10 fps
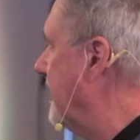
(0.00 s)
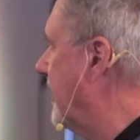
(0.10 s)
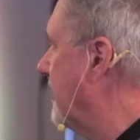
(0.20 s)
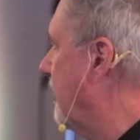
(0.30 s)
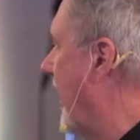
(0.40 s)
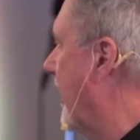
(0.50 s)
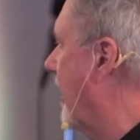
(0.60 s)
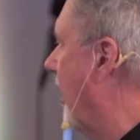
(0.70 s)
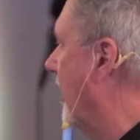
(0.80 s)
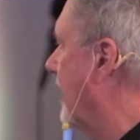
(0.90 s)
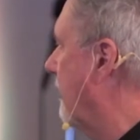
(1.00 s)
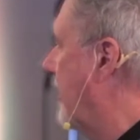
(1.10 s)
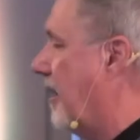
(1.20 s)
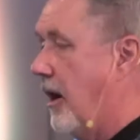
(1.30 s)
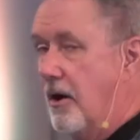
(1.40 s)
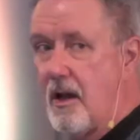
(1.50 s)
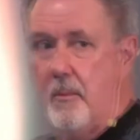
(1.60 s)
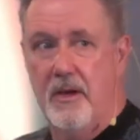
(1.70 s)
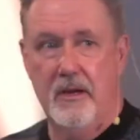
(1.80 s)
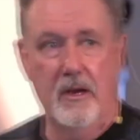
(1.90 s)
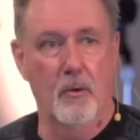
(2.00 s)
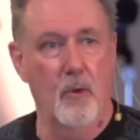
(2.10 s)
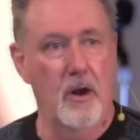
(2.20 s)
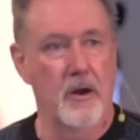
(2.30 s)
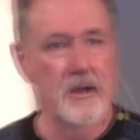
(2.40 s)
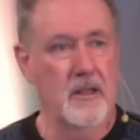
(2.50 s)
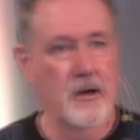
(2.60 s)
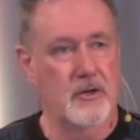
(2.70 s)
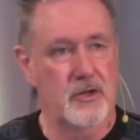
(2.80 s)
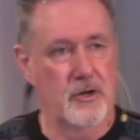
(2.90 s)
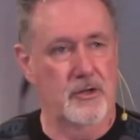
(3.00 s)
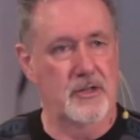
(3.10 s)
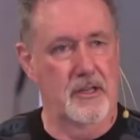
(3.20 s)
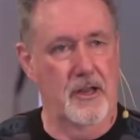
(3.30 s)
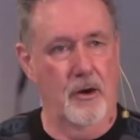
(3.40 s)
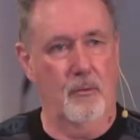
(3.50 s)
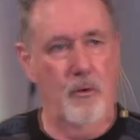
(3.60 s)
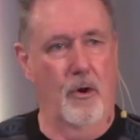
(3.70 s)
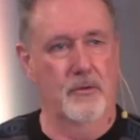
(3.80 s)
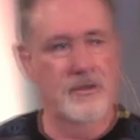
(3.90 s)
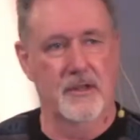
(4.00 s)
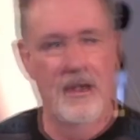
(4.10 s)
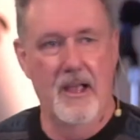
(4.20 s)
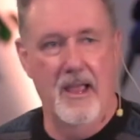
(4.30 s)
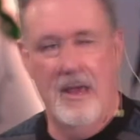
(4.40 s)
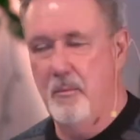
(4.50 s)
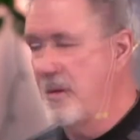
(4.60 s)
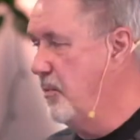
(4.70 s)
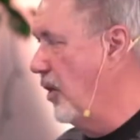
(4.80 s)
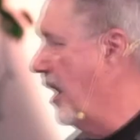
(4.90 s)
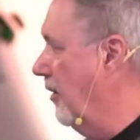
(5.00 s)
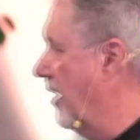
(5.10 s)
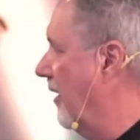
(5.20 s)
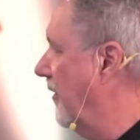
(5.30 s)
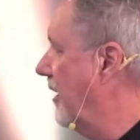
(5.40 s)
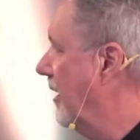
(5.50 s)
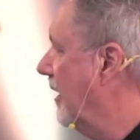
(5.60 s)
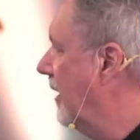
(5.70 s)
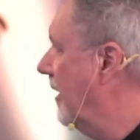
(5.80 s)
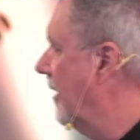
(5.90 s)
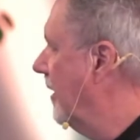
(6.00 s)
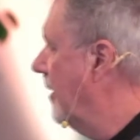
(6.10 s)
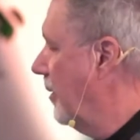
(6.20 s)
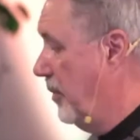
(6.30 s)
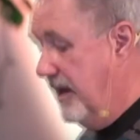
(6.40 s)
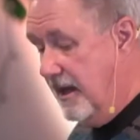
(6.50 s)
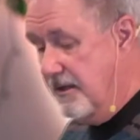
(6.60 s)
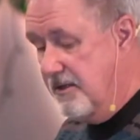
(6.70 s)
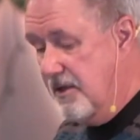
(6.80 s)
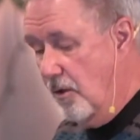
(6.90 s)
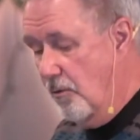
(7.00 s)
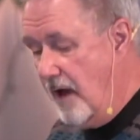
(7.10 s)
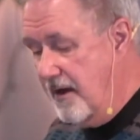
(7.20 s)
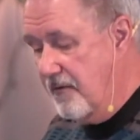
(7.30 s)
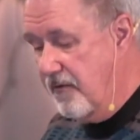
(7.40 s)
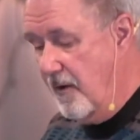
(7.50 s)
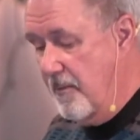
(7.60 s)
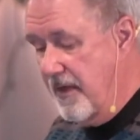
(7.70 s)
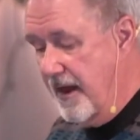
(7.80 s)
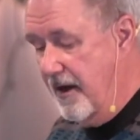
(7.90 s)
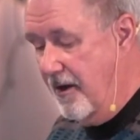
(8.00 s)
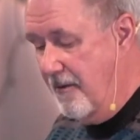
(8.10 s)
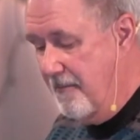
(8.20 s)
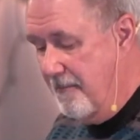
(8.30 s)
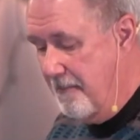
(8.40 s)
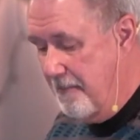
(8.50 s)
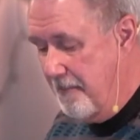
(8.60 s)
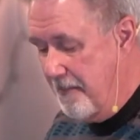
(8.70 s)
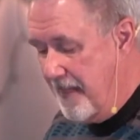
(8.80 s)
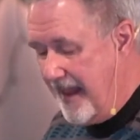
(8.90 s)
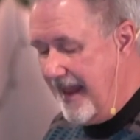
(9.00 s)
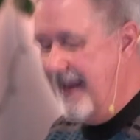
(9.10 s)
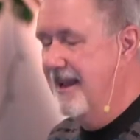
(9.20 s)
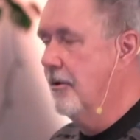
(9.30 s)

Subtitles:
by golly, we'd all come in here wearing their shirts and their quotes and be proud of it. Because they're right from their angle.